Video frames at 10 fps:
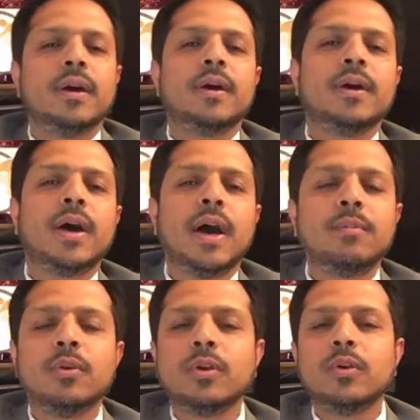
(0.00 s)

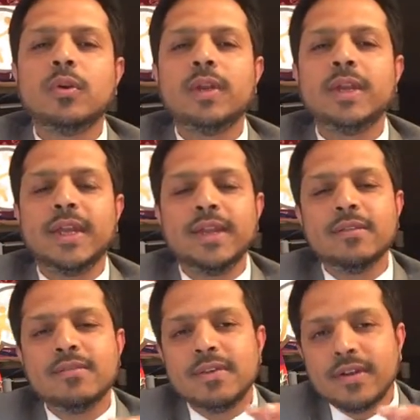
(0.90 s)
I'm not going
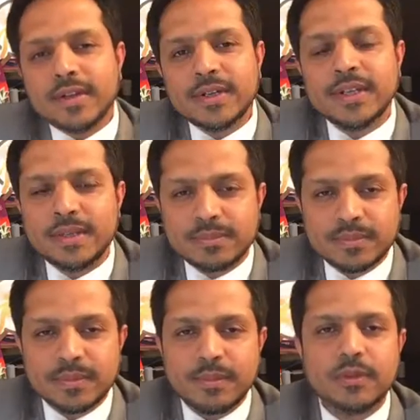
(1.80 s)
in very deep
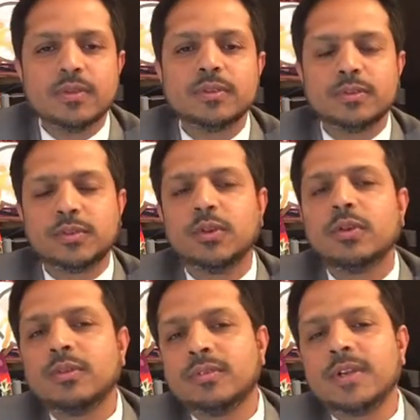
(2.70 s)
because of
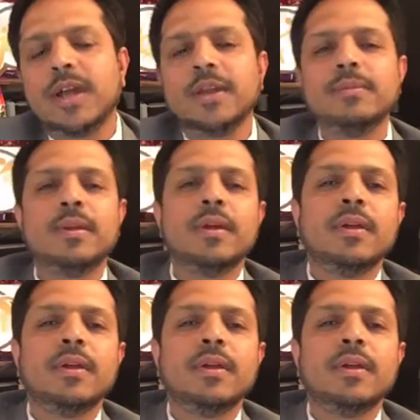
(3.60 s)
short of time.